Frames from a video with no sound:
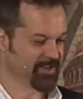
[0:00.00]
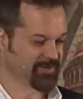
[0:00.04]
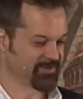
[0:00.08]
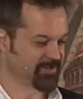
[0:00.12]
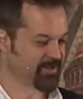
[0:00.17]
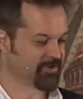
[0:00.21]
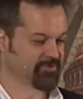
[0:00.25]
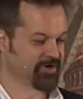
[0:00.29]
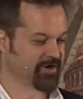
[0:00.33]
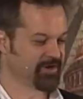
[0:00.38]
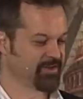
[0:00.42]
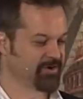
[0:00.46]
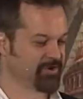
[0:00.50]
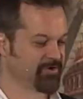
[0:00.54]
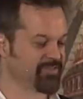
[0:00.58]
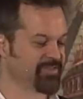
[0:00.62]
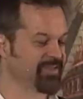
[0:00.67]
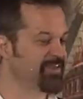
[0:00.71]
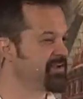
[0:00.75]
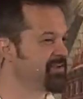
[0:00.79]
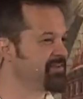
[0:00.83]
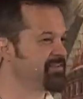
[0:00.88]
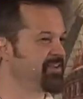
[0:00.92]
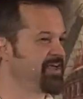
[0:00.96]
it says right there,
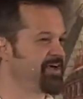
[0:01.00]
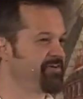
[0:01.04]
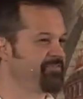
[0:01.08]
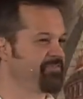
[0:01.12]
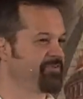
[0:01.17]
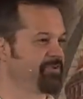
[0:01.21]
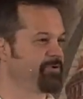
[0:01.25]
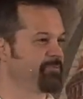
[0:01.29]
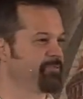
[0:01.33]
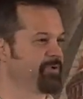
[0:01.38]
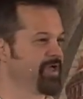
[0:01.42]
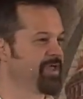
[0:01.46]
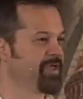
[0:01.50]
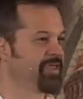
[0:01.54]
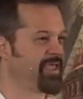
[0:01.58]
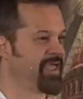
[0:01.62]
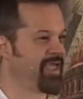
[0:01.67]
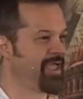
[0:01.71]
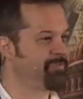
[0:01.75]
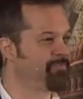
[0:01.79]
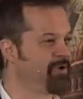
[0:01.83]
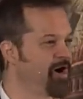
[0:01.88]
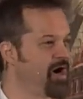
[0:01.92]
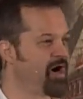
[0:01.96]
these Nephilim
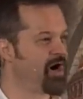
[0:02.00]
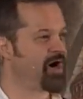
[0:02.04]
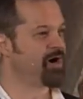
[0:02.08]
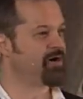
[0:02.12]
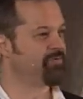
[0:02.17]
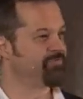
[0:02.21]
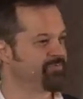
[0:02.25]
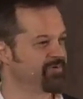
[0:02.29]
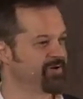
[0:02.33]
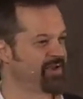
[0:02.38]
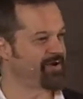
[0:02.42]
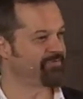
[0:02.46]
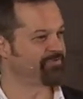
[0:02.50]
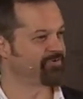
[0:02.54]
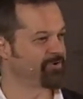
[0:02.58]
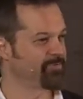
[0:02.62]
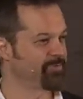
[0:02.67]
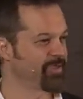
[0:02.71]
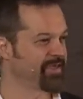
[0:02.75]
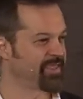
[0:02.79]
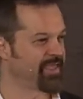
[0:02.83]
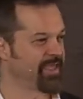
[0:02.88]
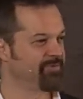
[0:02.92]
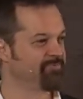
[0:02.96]
came of Nephilim.
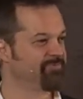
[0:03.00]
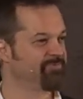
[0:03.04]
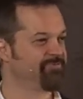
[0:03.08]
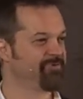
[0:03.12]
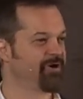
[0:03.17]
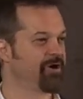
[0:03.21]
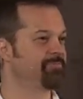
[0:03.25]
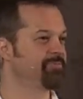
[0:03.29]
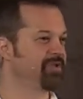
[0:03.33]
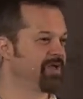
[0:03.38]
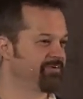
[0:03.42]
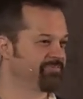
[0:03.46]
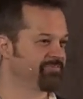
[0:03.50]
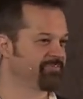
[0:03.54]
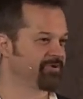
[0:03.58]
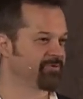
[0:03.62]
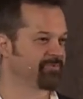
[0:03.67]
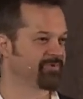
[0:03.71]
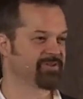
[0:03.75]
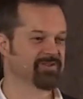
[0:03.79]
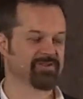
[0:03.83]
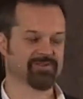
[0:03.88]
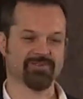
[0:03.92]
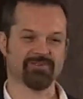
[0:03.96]
They came from
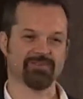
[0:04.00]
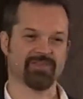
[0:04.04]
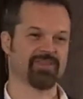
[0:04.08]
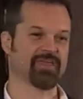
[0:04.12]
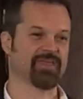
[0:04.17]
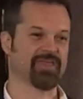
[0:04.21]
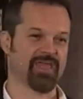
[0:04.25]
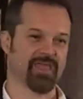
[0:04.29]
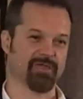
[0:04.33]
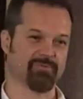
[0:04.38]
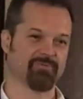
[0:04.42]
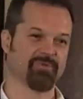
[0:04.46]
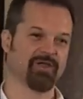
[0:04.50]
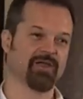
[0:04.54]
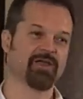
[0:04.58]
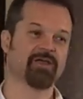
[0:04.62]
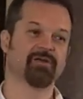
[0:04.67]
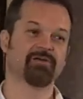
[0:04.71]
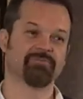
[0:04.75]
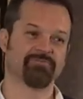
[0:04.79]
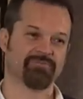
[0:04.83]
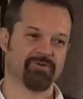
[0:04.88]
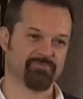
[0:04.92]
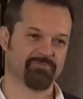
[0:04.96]
Nephilim. It doesn't say they came
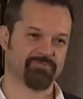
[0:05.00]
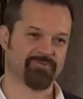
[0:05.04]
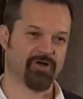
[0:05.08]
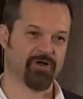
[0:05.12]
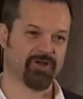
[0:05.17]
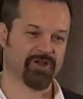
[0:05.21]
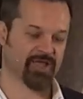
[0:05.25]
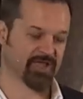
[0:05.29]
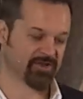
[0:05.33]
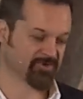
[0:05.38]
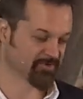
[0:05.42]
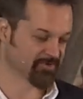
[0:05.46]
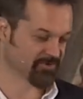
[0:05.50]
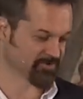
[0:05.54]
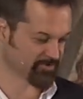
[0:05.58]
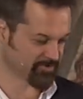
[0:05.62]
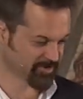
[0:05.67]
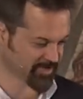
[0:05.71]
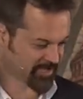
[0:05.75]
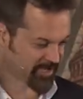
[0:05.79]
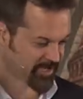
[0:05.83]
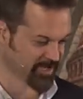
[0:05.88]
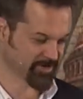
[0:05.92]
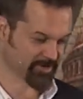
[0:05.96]
from fallen angels. So
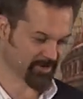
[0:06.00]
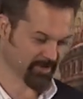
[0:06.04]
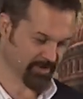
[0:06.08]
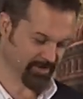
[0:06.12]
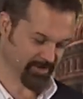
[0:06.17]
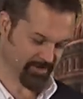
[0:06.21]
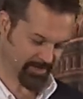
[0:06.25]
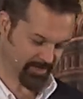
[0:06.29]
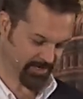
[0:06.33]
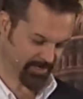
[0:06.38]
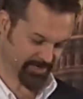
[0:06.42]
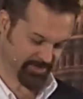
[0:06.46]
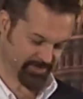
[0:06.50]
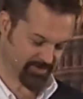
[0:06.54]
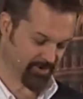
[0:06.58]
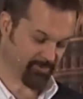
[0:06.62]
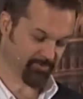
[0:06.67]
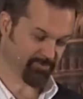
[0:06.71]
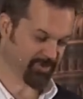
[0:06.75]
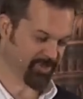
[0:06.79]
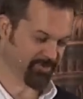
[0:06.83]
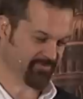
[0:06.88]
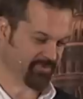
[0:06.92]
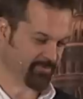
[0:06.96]
again, I don't
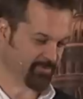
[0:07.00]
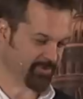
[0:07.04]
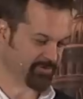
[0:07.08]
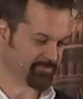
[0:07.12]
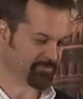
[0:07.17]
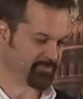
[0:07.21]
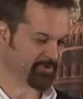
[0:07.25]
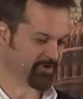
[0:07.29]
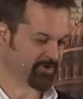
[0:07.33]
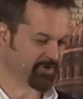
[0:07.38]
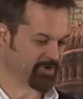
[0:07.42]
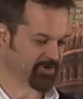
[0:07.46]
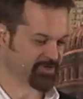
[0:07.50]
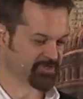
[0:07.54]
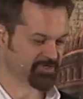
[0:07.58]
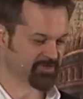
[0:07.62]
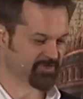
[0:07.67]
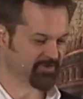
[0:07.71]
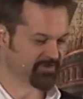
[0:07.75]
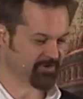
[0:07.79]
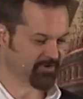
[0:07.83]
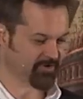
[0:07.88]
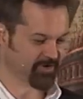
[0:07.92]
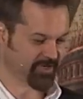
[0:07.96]
believe in the multiple
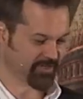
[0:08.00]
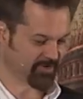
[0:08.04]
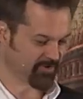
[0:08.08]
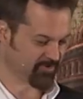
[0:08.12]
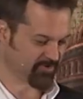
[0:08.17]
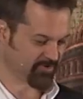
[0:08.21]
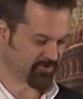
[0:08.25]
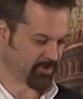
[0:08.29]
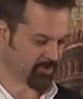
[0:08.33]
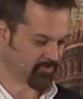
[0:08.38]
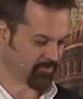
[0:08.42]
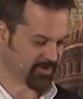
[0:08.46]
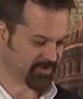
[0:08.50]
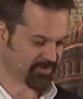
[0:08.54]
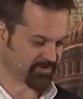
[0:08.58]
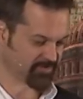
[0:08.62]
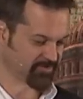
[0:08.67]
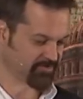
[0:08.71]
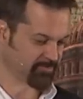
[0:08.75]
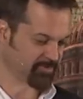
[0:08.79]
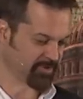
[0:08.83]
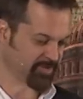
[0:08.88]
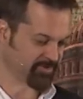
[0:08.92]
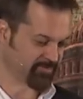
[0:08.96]
incursions theory. There's no reason
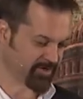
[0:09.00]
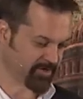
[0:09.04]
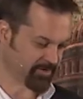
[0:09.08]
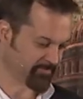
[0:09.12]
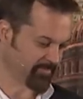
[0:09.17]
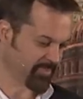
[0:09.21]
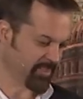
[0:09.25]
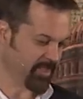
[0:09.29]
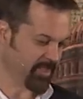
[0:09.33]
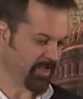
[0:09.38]
to believe in it.